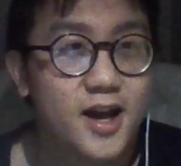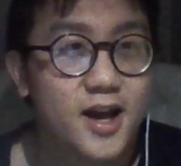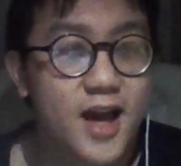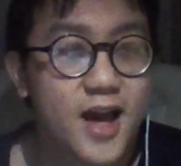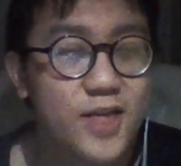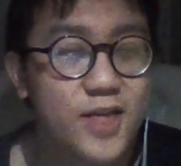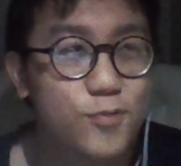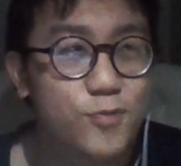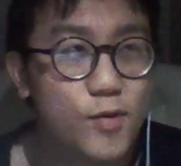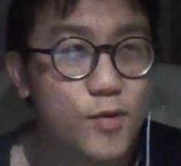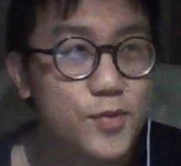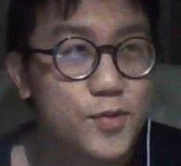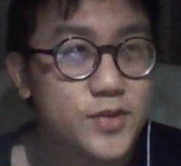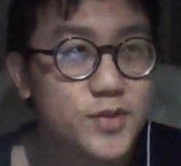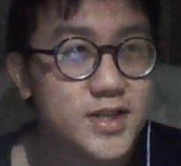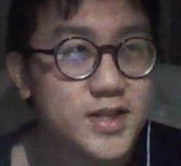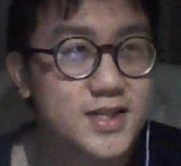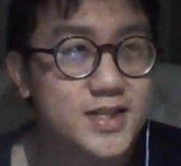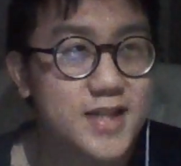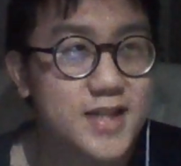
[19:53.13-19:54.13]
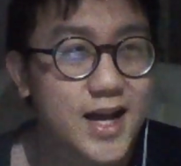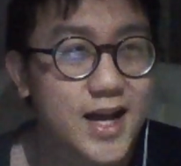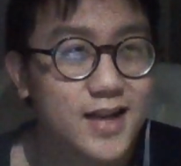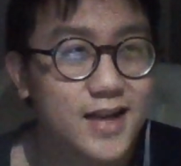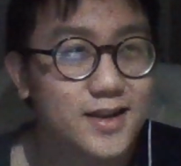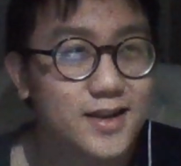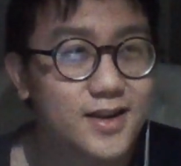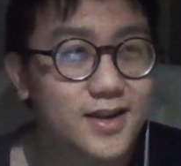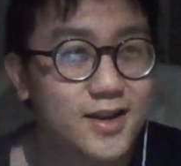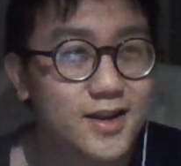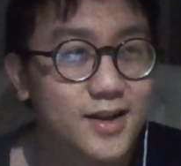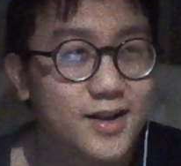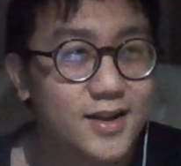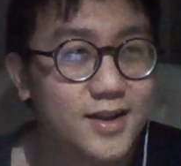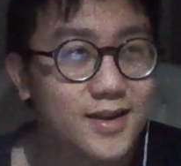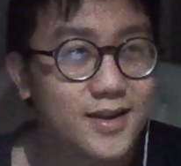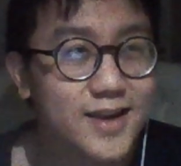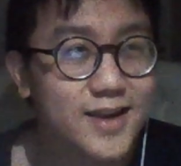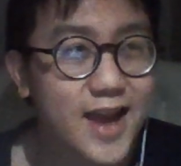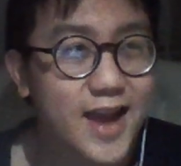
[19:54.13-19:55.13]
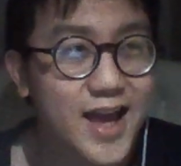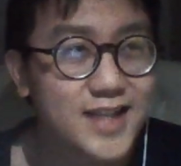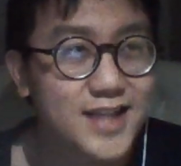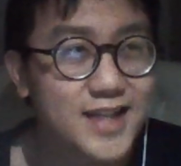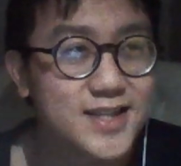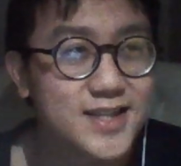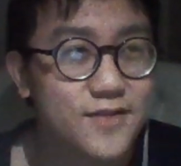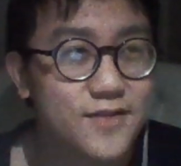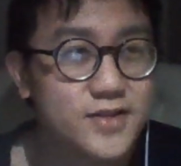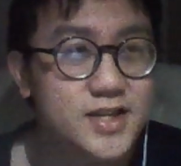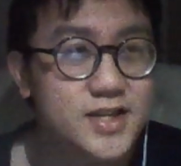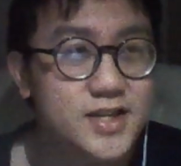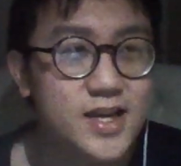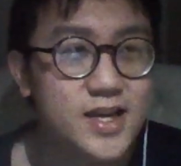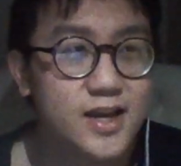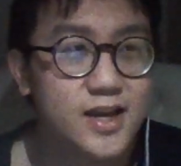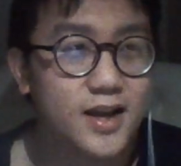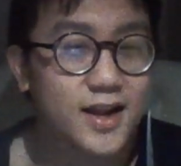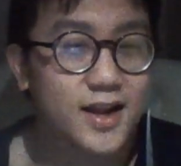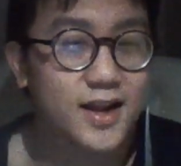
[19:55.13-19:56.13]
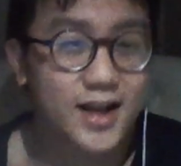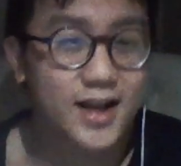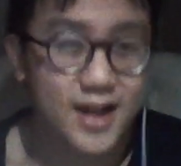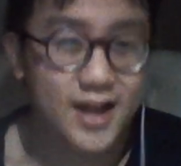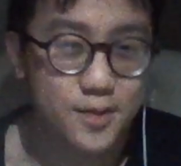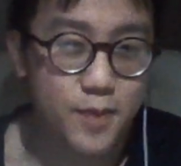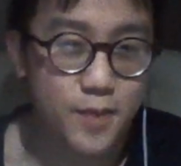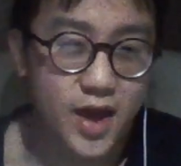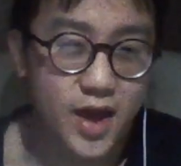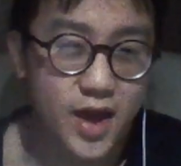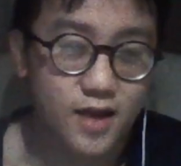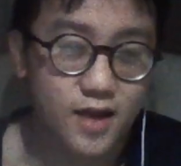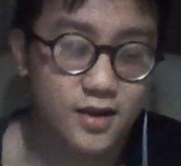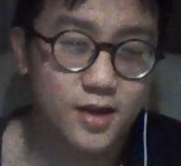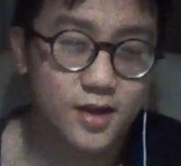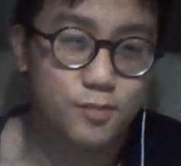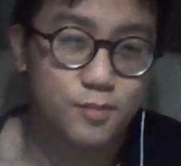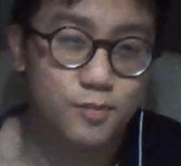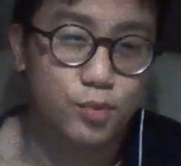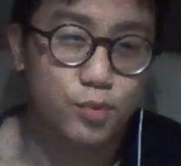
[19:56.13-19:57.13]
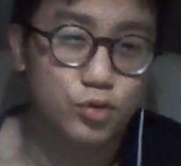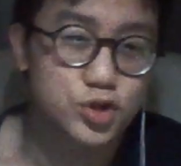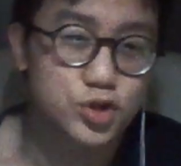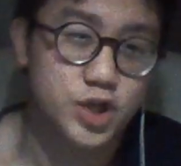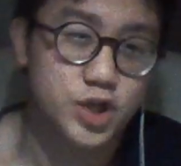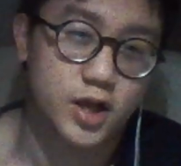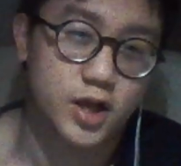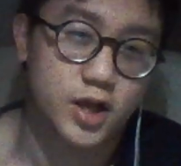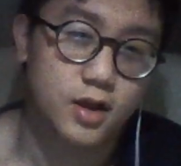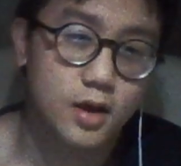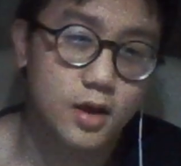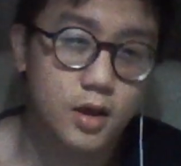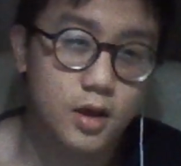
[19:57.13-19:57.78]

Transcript: And the problem with this is that negativity and clickbait and bullshit,